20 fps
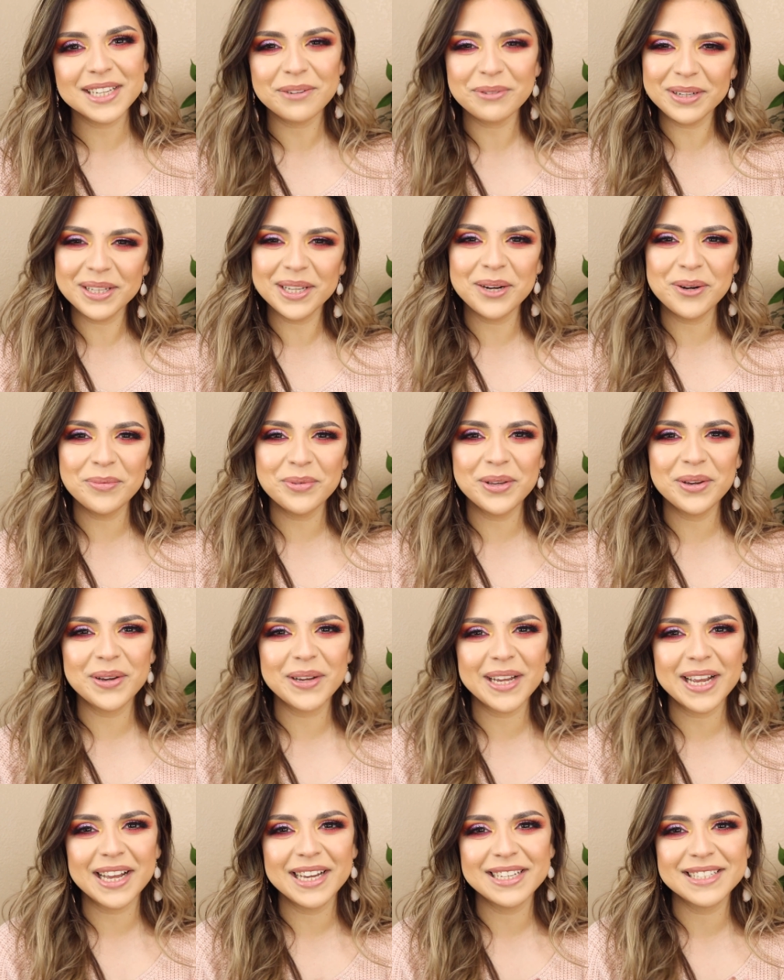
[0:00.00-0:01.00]
I really hope you
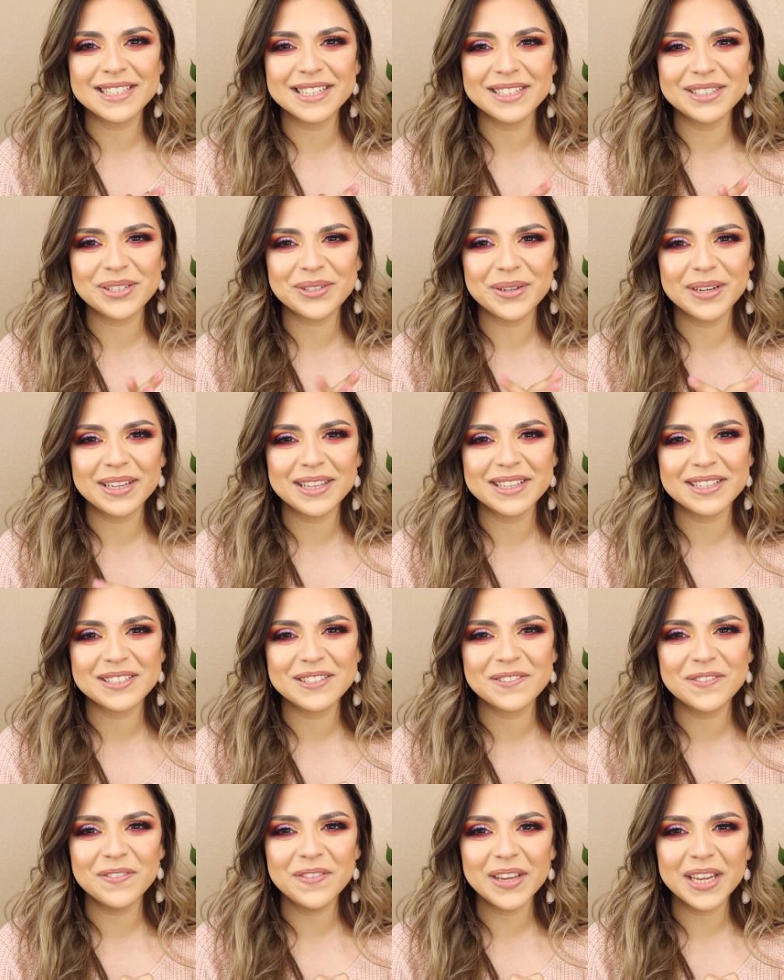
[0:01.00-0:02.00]
guys enjoyed
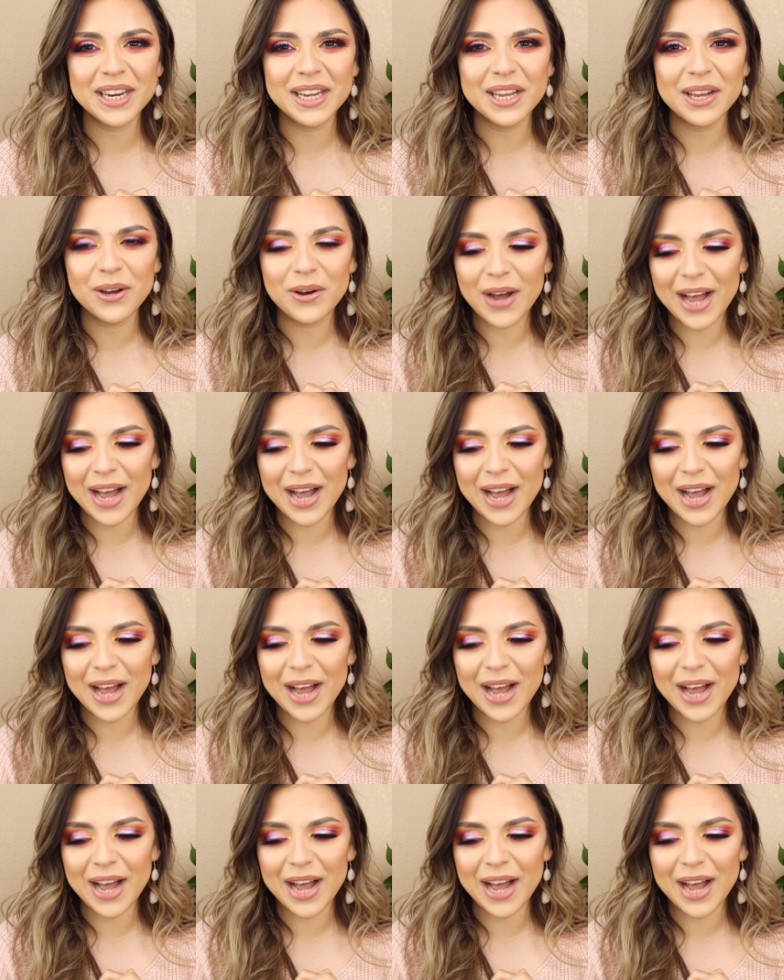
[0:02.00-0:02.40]
this video.